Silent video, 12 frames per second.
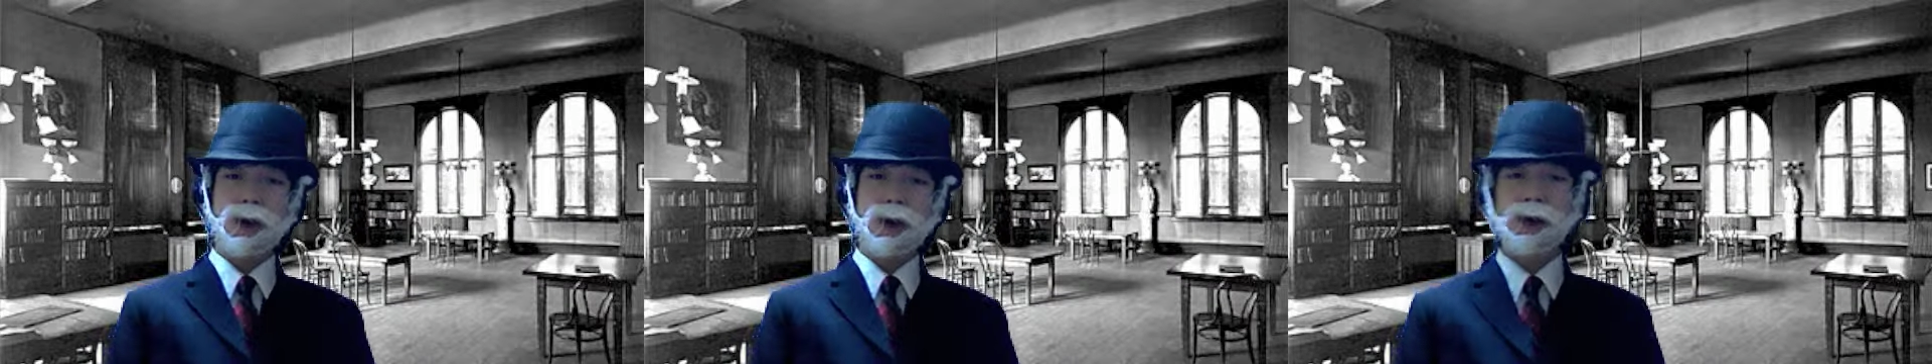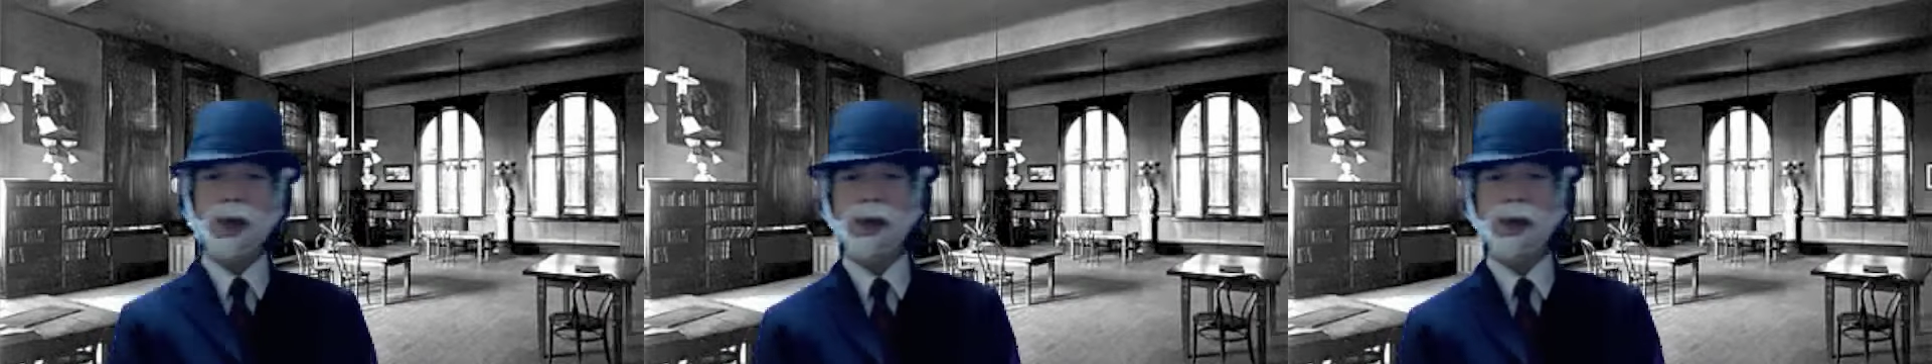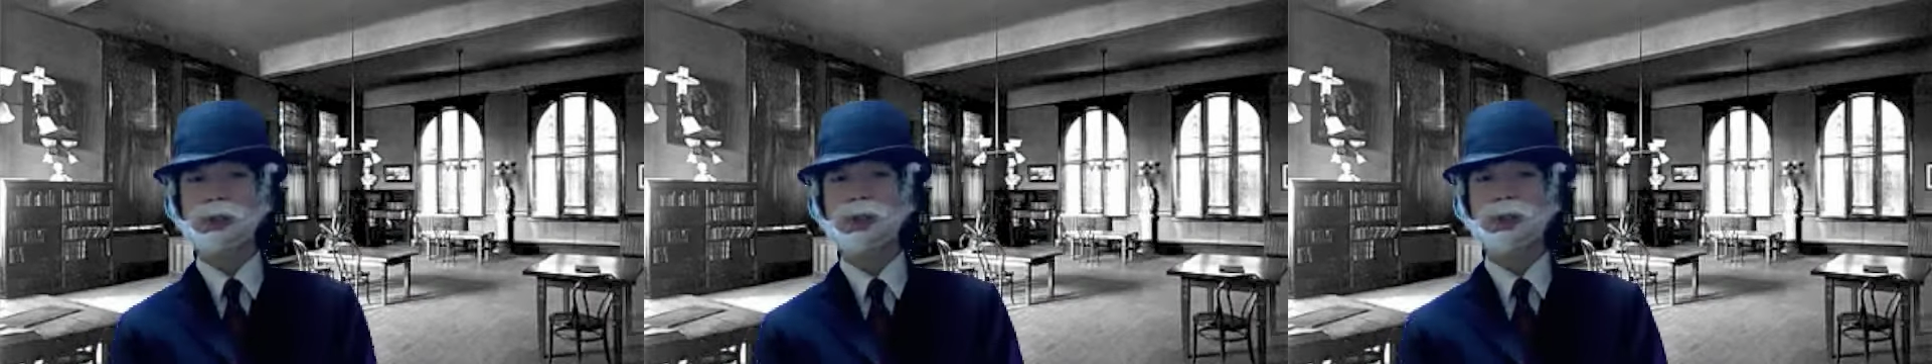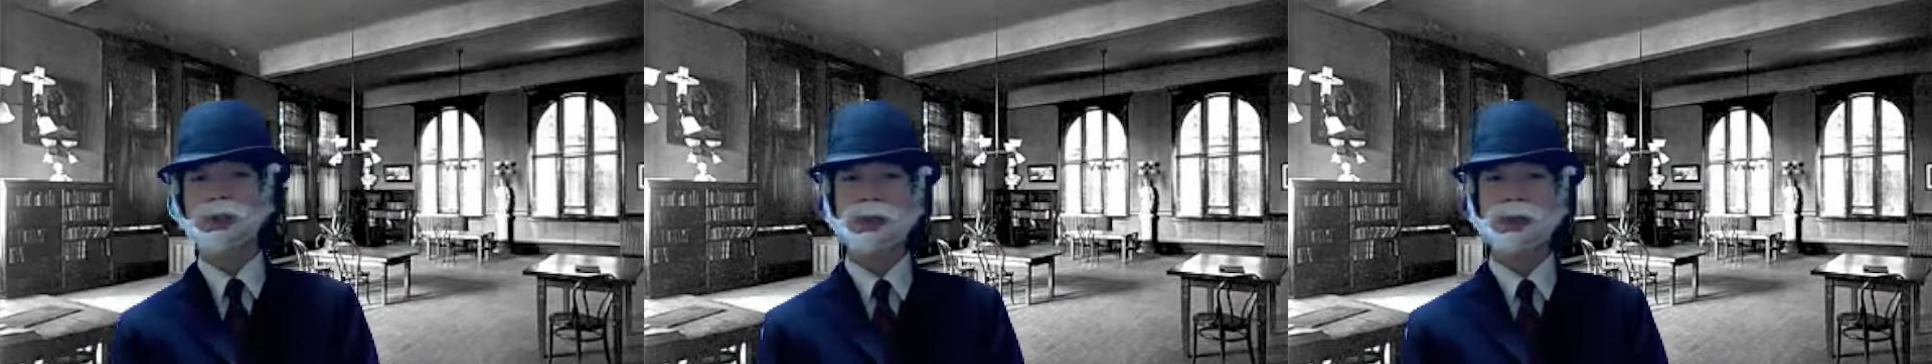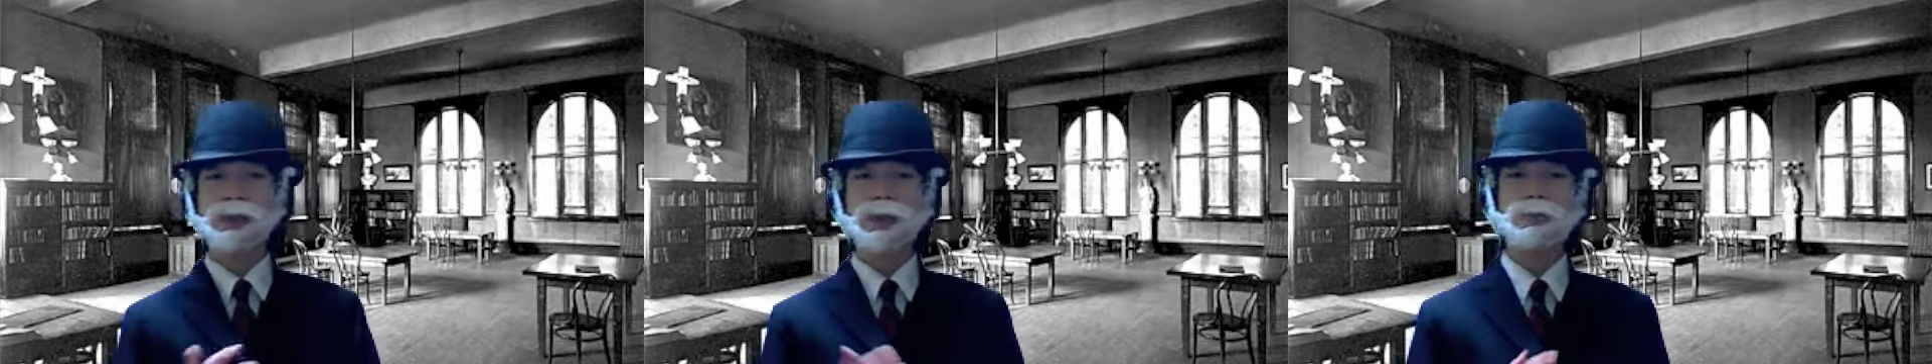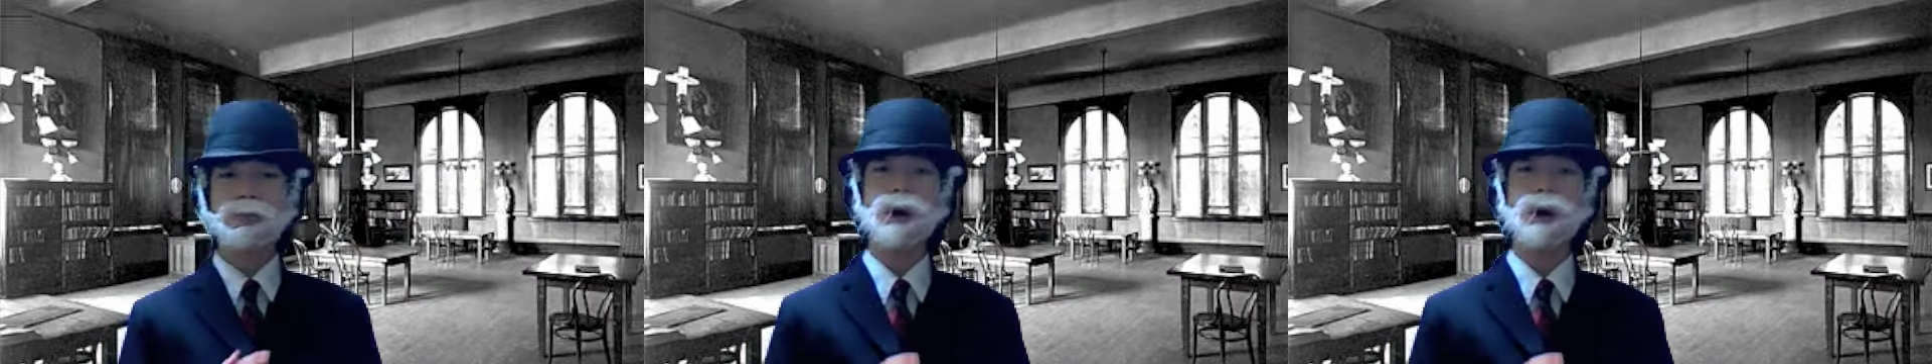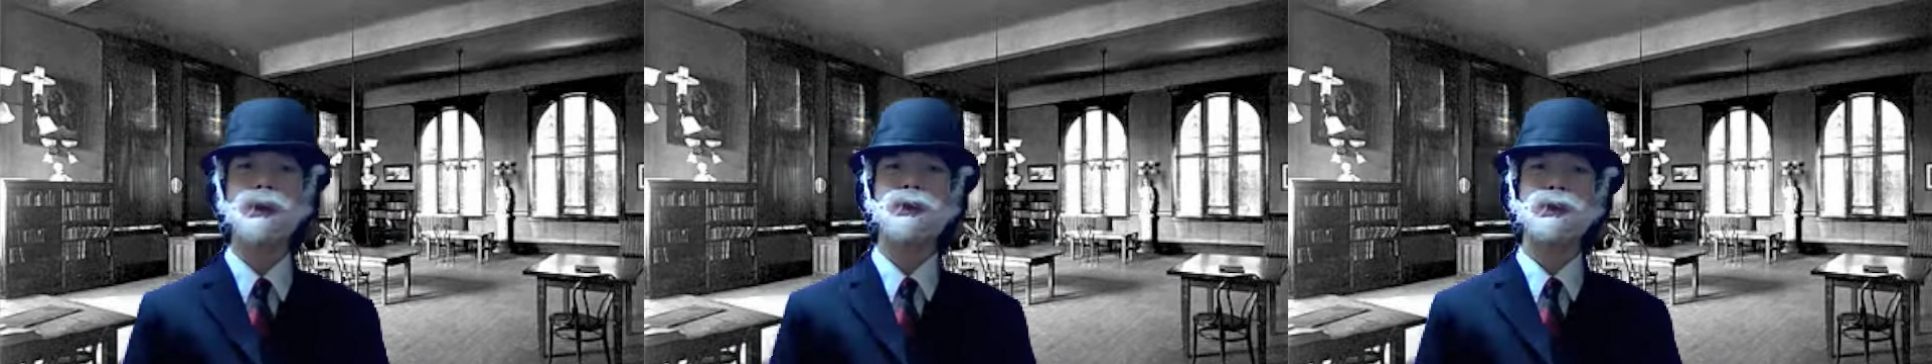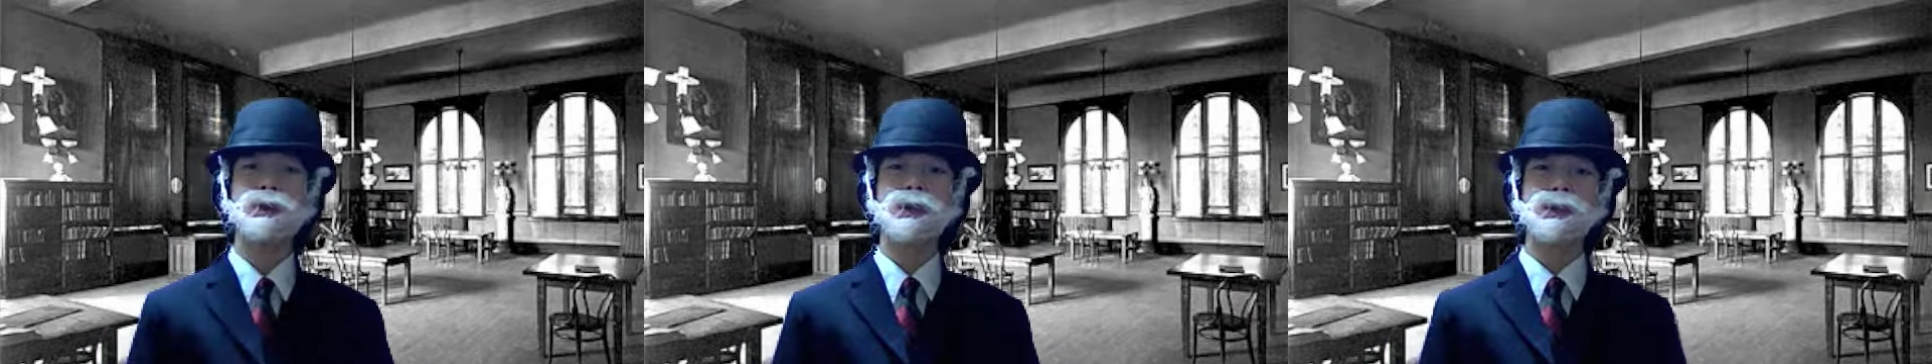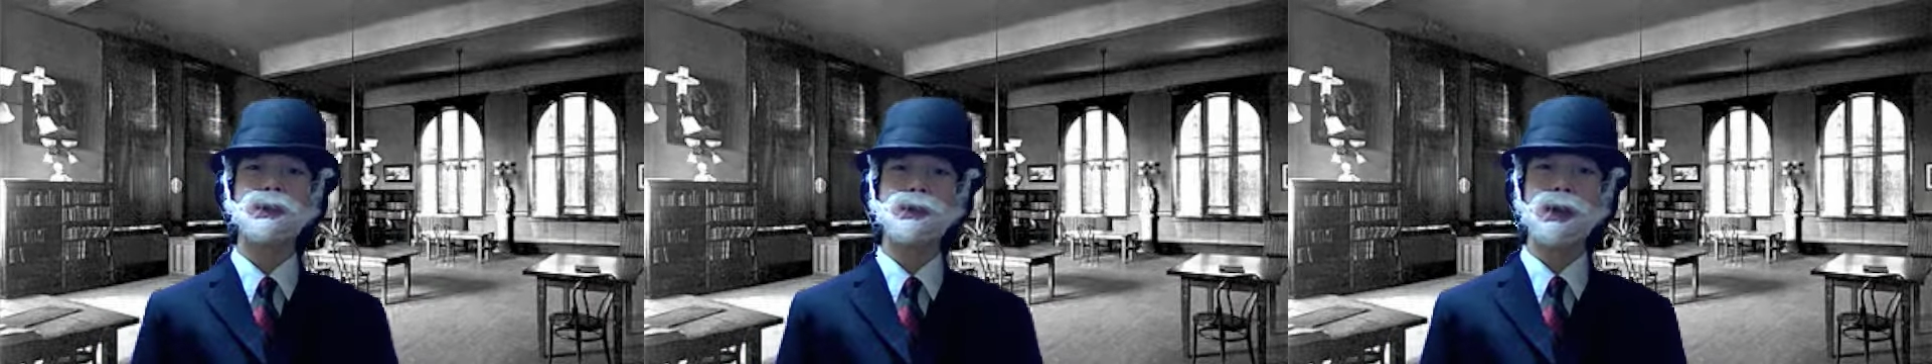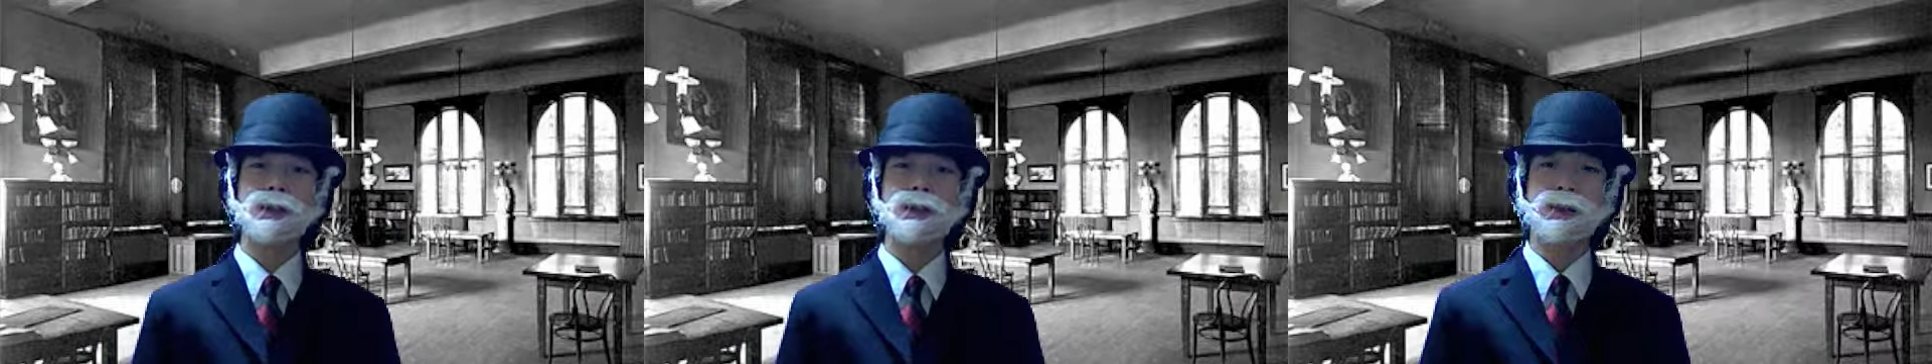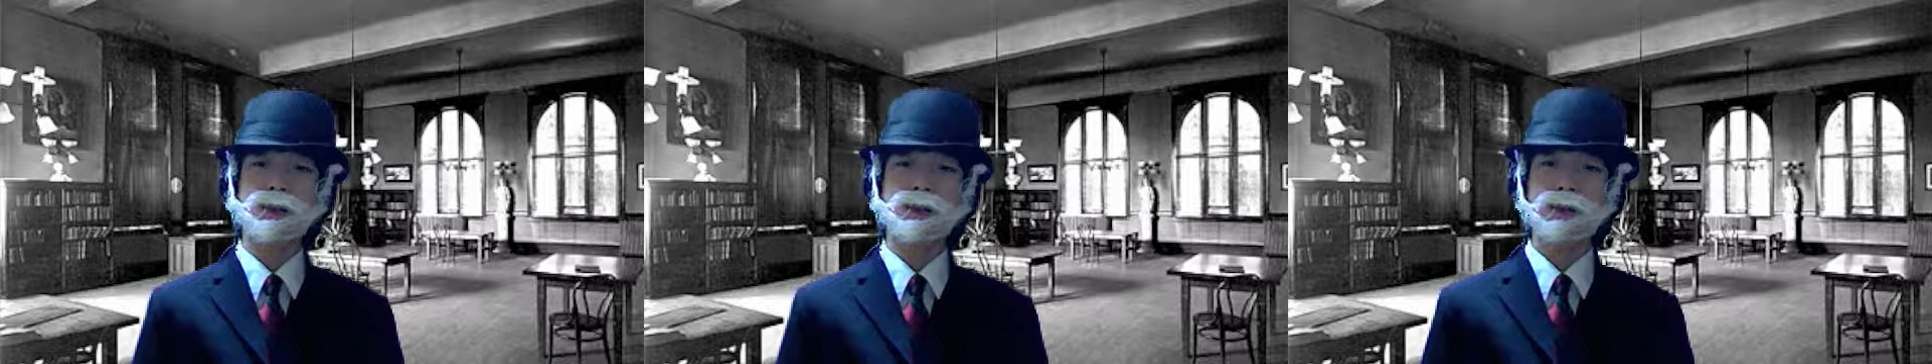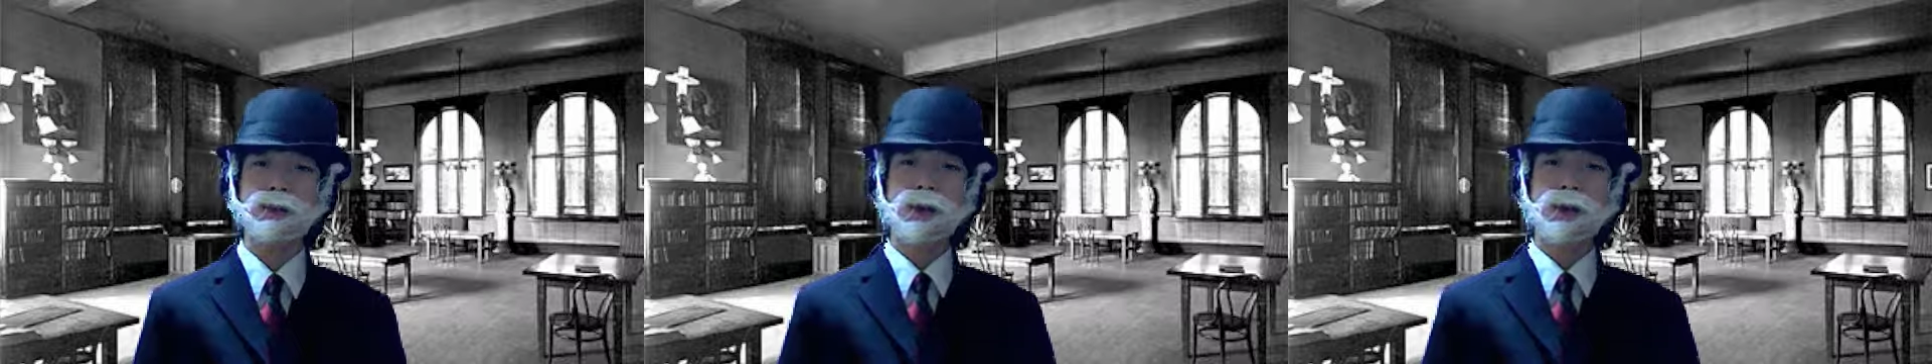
and kings just giving their money to their descendants.